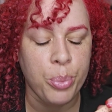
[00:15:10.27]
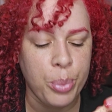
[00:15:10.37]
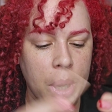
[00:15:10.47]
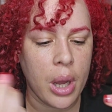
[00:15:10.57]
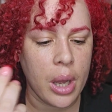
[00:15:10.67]

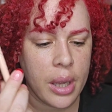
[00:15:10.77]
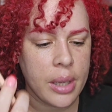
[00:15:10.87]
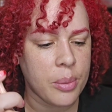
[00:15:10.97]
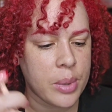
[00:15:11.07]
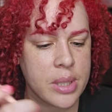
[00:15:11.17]
but
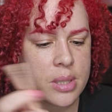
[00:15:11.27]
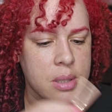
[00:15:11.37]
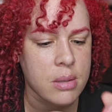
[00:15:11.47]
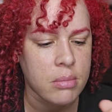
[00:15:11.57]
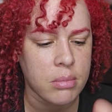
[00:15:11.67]
it
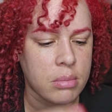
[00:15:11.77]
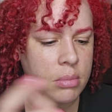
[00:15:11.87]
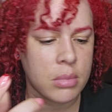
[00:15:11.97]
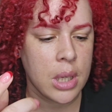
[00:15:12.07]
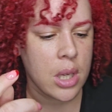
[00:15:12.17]
was
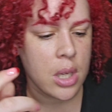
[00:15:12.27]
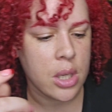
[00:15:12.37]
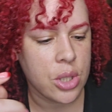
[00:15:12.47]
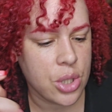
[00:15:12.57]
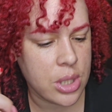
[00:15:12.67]

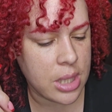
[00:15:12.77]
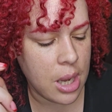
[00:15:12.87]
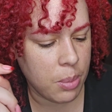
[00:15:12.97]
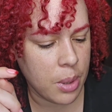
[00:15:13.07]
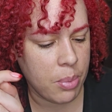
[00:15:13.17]
just a
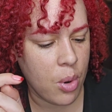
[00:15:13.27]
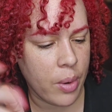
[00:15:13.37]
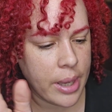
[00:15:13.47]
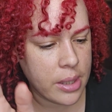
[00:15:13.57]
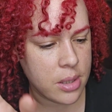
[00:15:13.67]
couple of
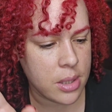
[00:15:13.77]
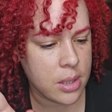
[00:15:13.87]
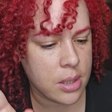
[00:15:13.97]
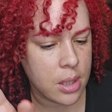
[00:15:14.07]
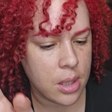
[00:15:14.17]

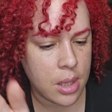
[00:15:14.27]
points.